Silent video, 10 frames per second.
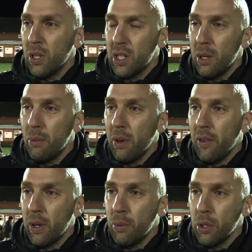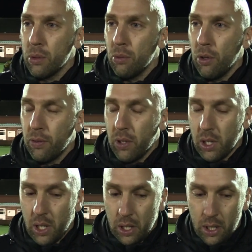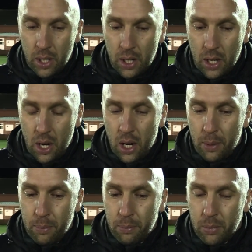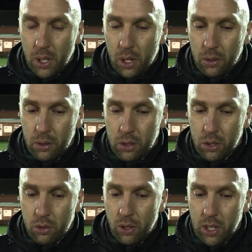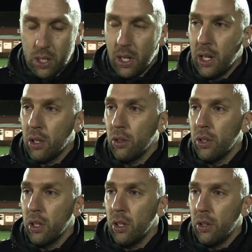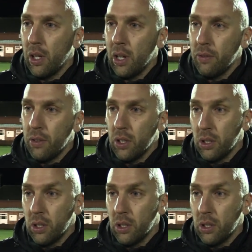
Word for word: We need to get him in around the box more often, and um, you know, just great technique on the on the left foot